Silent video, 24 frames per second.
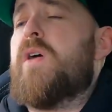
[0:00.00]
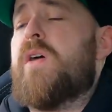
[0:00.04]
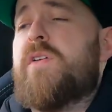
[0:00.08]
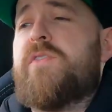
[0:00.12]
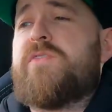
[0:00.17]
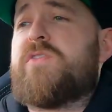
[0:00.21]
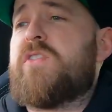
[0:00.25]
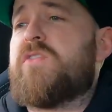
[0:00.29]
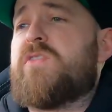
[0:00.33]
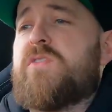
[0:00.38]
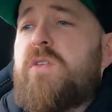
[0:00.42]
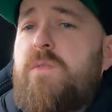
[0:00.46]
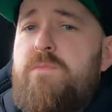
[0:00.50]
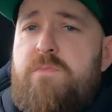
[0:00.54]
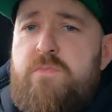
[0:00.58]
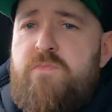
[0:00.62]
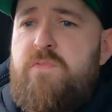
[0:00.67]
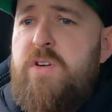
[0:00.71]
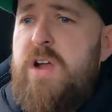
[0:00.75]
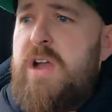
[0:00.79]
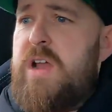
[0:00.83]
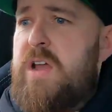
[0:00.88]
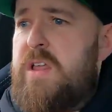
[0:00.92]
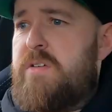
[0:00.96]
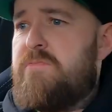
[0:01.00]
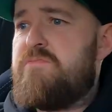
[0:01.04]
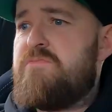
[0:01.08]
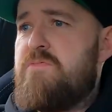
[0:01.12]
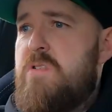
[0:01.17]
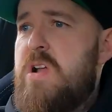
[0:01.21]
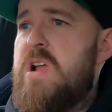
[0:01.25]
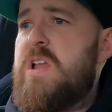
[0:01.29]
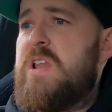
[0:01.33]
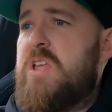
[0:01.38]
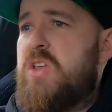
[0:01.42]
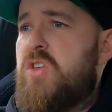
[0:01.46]
it's just a really,
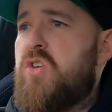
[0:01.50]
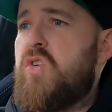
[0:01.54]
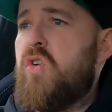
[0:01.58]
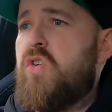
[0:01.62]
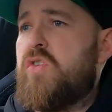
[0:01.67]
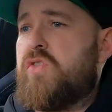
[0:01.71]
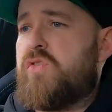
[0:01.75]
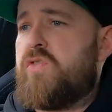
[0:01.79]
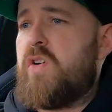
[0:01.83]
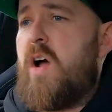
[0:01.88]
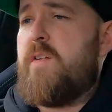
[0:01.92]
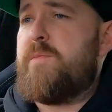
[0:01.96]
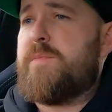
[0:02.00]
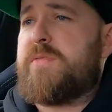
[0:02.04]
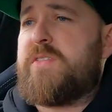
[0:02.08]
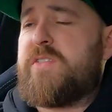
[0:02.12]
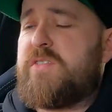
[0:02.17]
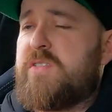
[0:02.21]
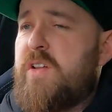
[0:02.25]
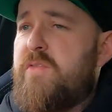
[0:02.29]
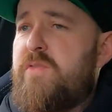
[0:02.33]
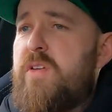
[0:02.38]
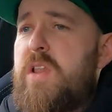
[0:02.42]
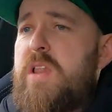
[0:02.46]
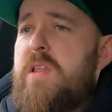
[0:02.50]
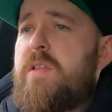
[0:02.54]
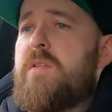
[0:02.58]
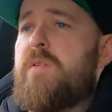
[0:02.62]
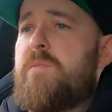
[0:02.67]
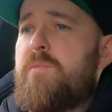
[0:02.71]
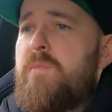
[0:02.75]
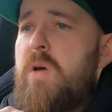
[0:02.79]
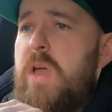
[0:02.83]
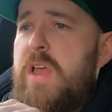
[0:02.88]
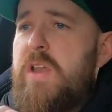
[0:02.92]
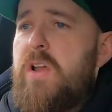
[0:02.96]
really good driving position. I feel
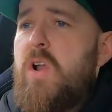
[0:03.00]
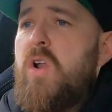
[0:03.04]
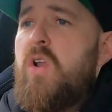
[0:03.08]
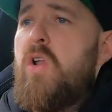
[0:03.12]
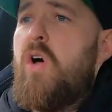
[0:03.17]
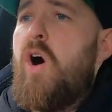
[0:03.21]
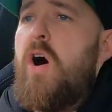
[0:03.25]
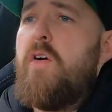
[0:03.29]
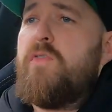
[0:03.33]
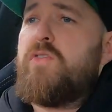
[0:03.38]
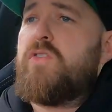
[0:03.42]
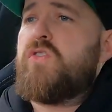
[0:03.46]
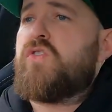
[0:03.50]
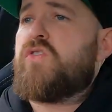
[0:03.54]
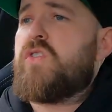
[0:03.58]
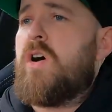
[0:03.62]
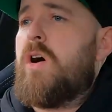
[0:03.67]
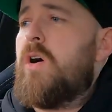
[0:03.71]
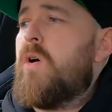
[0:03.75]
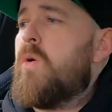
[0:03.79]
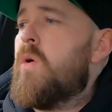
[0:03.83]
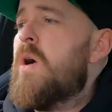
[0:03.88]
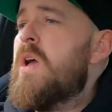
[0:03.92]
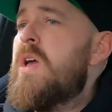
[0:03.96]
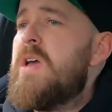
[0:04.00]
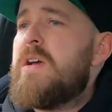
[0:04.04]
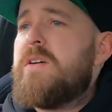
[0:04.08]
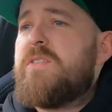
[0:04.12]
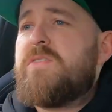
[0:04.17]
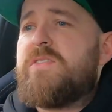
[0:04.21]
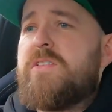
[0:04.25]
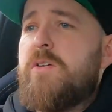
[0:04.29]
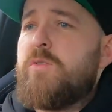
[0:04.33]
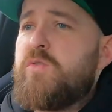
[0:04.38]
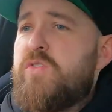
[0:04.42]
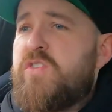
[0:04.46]
in a lot of control, I
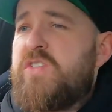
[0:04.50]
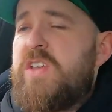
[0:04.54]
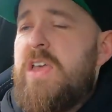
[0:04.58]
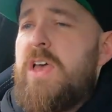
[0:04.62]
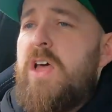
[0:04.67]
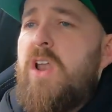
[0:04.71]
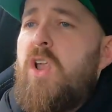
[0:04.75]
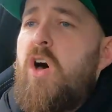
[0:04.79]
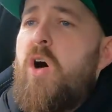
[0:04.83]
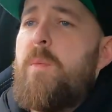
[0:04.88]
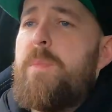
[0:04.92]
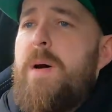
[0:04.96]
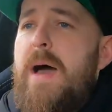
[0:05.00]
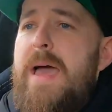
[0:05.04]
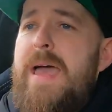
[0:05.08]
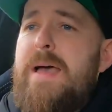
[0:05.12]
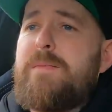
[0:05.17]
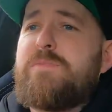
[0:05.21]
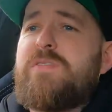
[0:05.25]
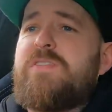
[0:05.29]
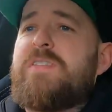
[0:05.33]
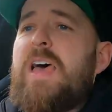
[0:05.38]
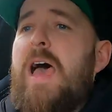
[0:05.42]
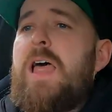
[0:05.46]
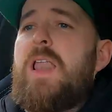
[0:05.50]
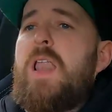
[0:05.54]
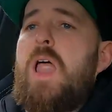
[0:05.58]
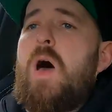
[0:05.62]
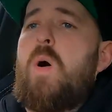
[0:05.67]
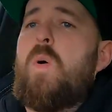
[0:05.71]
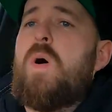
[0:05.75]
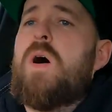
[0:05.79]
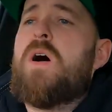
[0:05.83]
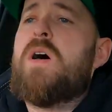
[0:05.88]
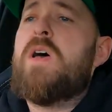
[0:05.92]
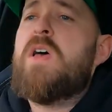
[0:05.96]
still see a lot, but I am sat
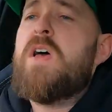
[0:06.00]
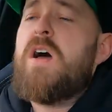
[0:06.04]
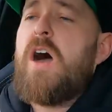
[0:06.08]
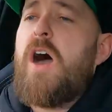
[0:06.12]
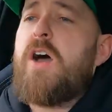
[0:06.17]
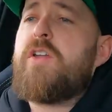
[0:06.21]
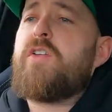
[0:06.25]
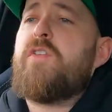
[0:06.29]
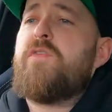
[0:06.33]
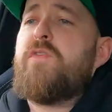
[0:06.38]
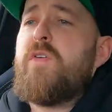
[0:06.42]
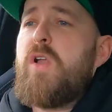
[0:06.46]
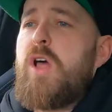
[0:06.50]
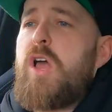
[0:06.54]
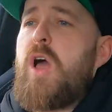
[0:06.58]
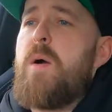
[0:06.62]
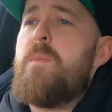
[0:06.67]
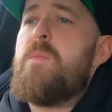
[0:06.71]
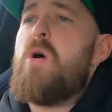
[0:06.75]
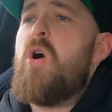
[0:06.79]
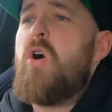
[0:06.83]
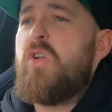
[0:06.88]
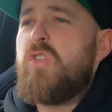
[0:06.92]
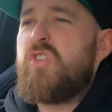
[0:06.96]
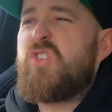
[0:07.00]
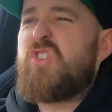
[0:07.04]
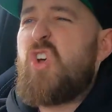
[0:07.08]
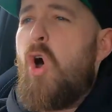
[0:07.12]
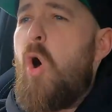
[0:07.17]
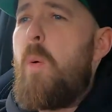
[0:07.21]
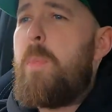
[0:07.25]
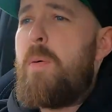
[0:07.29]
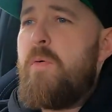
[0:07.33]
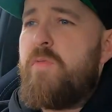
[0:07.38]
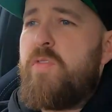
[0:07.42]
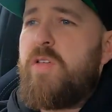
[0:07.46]
lower. I don't feel like I'm on
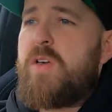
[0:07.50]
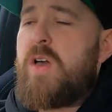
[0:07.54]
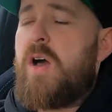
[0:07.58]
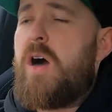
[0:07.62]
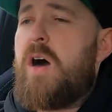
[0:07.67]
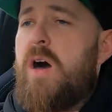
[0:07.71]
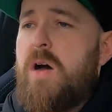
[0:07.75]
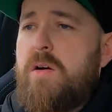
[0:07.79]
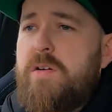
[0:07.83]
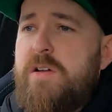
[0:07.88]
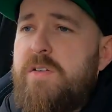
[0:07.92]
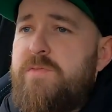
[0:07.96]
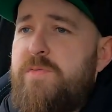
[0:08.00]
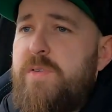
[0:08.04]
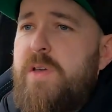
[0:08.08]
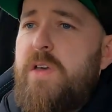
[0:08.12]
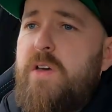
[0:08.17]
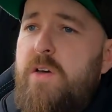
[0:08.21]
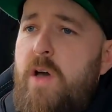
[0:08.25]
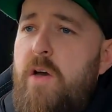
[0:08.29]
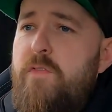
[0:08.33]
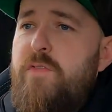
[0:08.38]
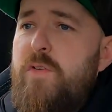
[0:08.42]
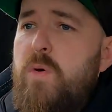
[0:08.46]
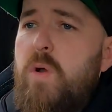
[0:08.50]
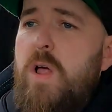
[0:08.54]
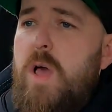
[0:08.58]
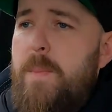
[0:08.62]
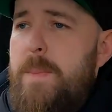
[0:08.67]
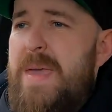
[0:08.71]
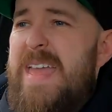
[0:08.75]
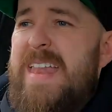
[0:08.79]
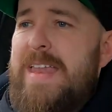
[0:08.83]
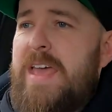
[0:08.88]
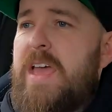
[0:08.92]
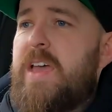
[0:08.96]
top of the car. I feel like
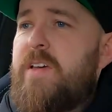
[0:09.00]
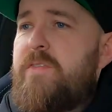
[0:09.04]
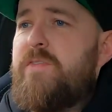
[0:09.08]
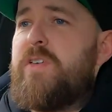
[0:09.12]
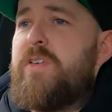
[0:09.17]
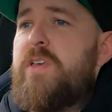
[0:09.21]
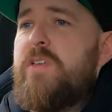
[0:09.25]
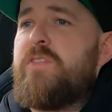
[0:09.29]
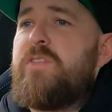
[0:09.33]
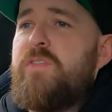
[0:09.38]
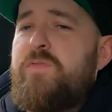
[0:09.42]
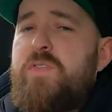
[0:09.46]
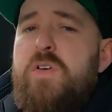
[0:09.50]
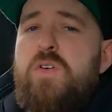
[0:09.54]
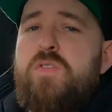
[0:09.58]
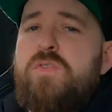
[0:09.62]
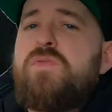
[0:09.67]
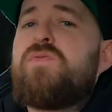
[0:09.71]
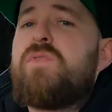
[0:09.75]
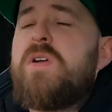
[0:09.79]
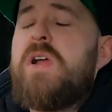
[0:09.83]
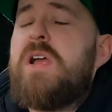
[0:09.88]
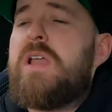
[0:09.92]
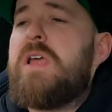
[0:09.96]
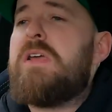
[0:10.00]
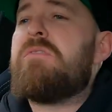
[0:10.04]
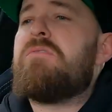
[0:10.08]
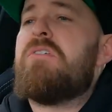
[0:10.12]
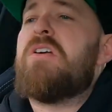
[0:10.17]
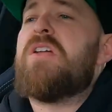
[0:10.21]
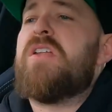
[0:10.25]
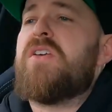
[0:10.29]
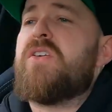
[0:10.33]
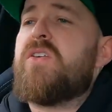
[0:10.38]
I'm in it. It feels really, really